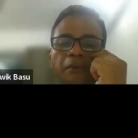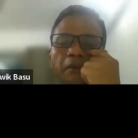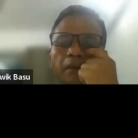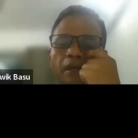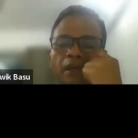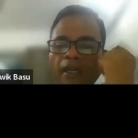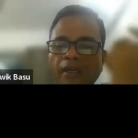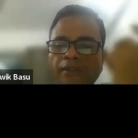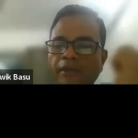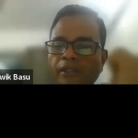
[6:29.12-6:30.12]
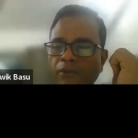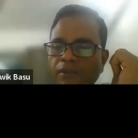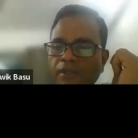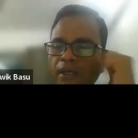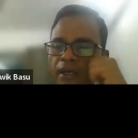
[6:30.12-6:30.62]
you. Any other
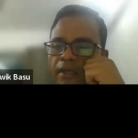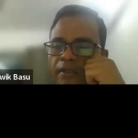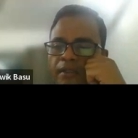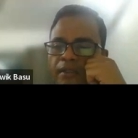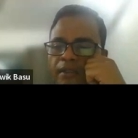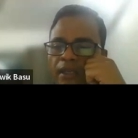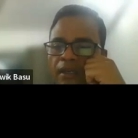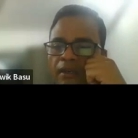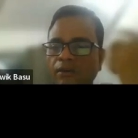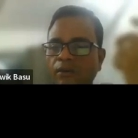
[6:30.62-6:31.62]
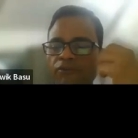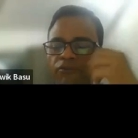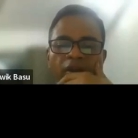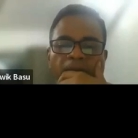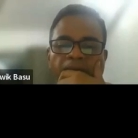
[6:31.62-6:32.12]
response? I see only
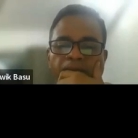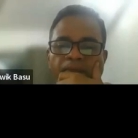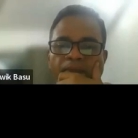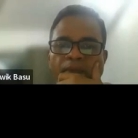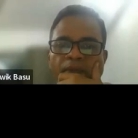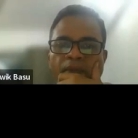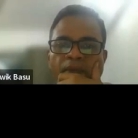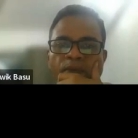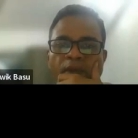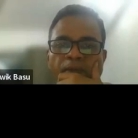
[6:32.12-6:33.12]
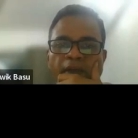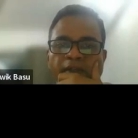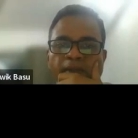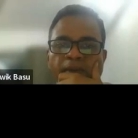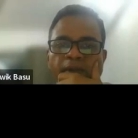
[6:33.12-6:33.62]
from one
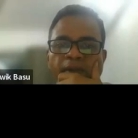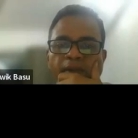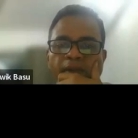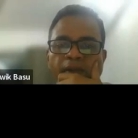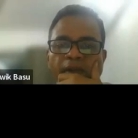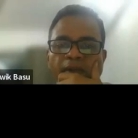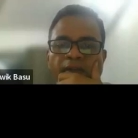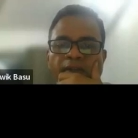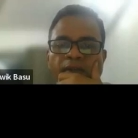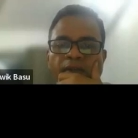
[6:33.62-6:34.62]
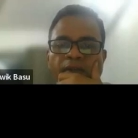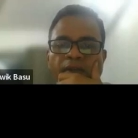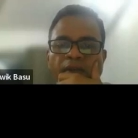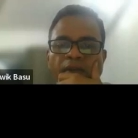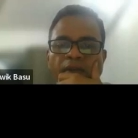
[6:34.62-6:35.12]
participant. I just do
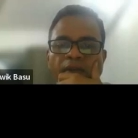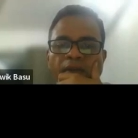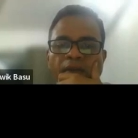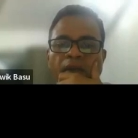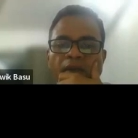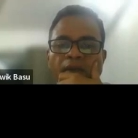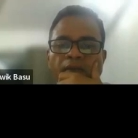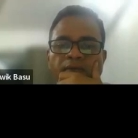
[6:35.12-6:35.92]
okay,